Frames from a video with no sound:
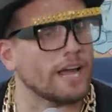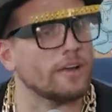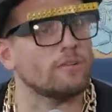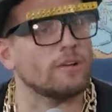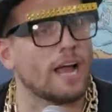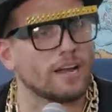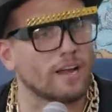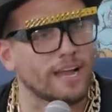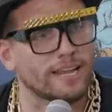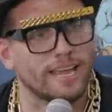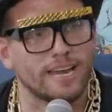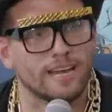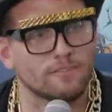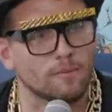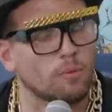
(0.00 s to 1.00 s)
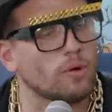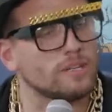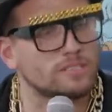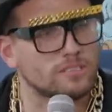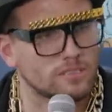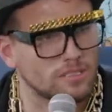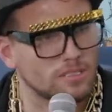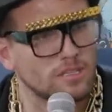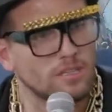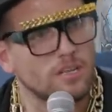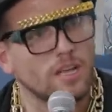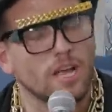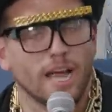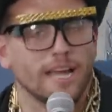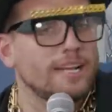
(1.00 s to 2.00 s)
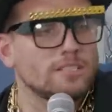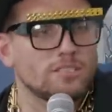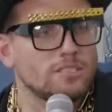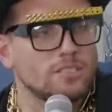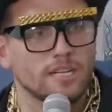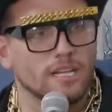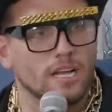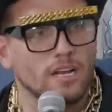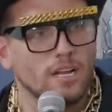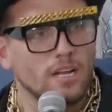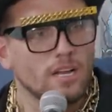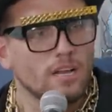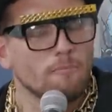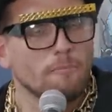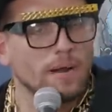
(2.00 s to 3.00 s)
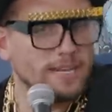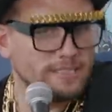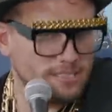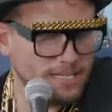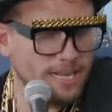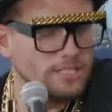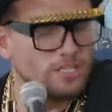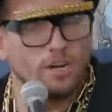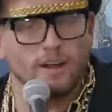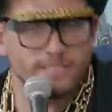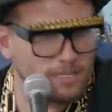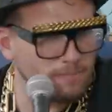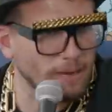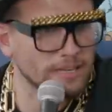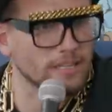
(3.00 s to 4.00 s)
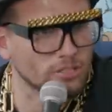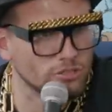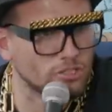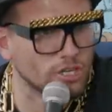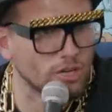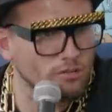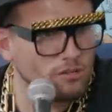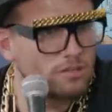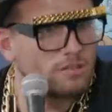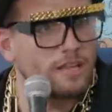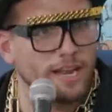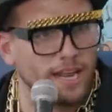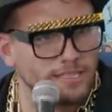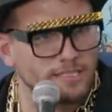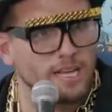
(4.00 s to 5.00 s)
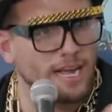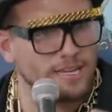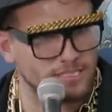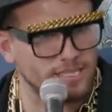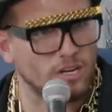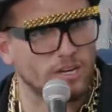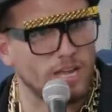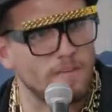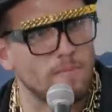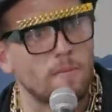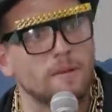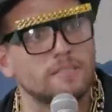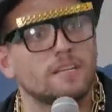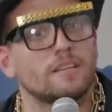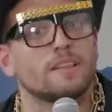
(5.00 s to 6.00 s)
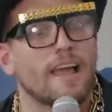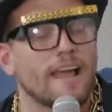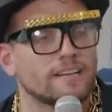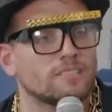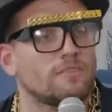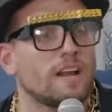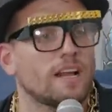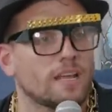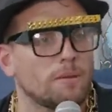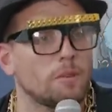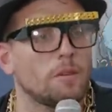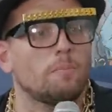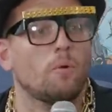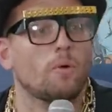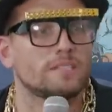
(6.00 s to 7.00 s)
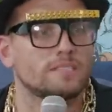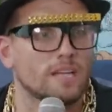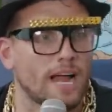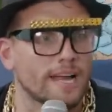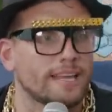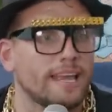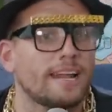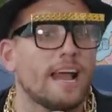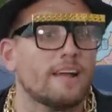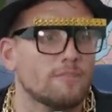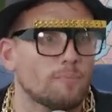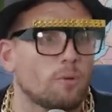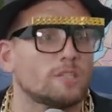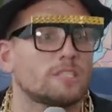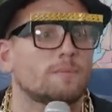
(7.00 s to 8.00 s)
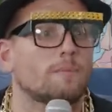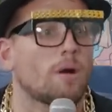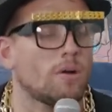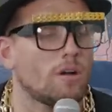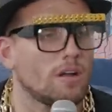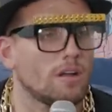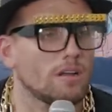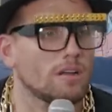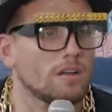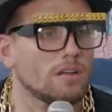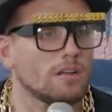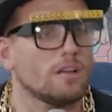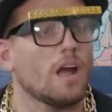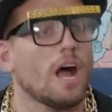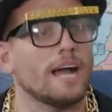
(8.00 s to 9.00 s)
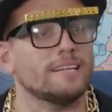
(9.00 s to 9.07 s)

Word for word: How I, does he, I, he doesn't decide that. He doesn't decide that. But I said, you know, I did my little joke that I, I said on Hey Babe. I said, thanks for not giving me the points. I can't have the points. Oh, you said that.